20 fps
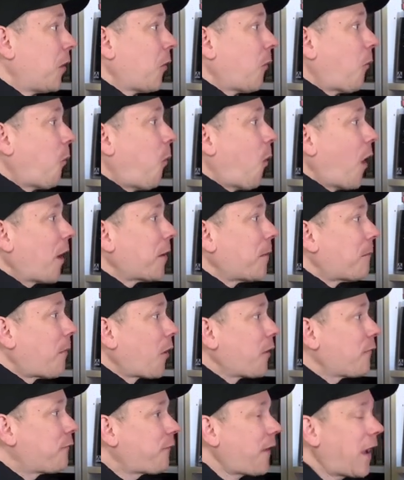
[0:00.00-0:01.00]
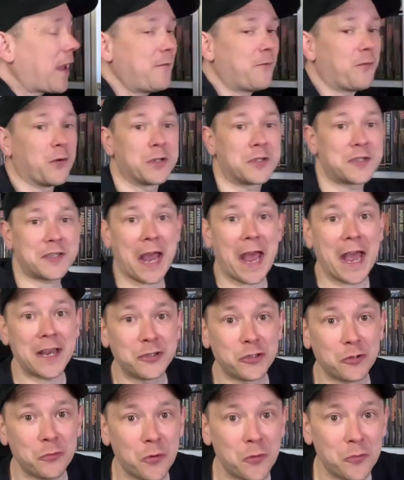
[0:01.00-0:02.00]
One of my favourites,
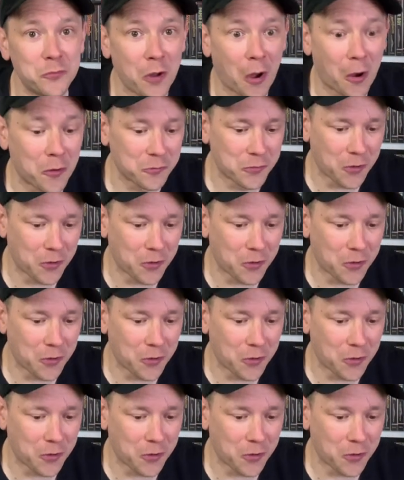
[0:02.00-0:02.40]
as you all know,